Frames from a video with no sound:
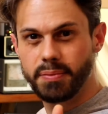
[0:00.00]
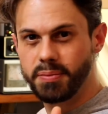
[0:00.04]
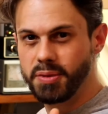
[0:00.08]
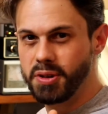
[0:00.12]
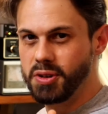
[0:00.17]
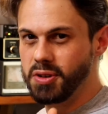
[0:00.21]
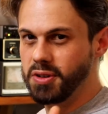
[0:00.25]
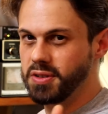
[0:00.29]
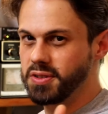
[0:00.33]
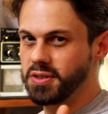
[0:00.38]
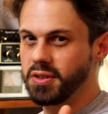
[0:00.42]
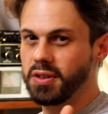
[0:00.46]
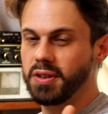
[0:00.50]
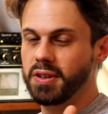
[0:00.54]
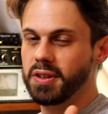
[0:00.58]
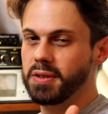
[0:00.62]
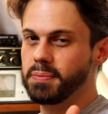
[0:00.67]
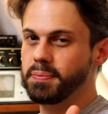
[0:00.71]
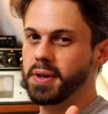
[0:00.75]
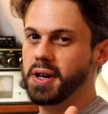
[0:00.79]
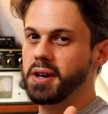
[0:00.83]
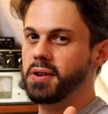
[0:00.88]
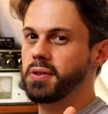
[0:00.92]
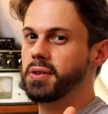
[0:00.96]
because all the
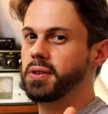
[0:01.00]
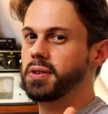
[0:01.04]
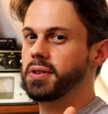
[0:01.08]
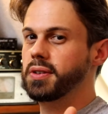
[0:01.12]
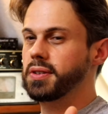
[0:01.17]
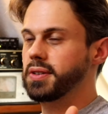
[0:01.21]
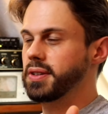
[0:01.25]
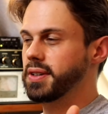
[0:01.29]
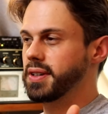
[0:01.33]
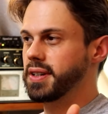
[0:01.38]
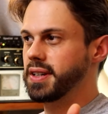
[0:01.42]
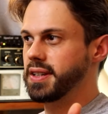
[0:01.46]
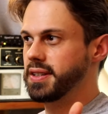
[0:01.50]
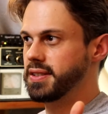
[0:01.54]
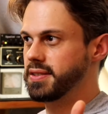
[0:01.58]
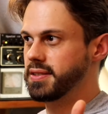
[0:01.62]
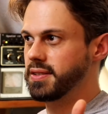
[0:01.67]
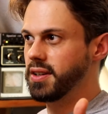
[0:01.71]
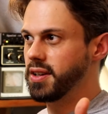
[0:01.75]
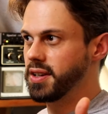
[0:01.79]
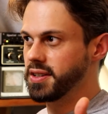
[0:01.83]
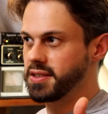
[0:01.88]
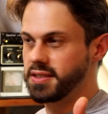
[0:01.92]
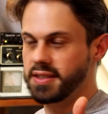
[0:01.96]
power is
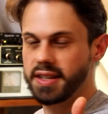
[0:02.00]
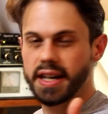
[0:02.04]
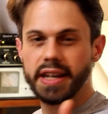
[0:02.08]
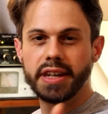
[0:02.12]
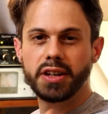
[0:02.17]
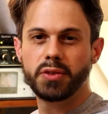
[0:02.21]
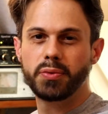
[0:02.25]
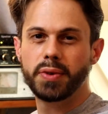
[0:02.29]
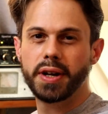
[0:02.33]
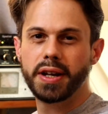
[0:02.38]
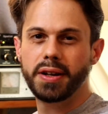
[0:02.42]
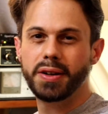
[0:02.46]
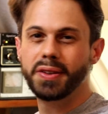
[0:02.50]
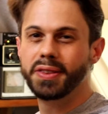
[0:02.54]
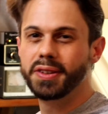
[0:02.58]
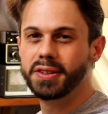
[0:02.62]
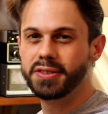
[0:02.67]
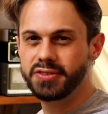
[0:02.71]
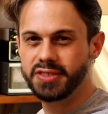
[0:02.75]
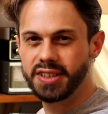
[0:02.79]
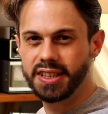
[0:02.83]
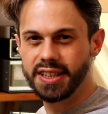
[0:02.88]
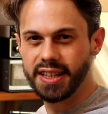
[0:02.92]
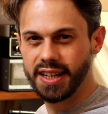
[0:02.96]
lost anyway on
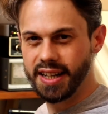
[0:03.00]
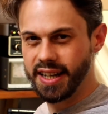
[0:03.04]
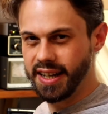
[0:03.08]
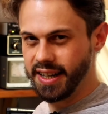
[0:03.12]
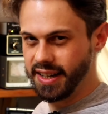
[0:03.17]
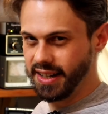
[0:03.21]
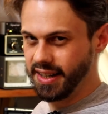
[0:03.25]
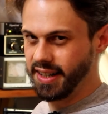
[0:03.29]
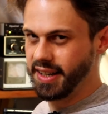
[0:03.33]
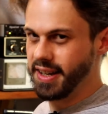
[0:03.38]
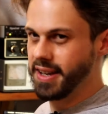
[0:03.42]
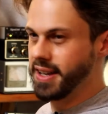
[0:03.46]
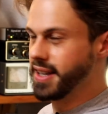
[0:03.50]
the feed line.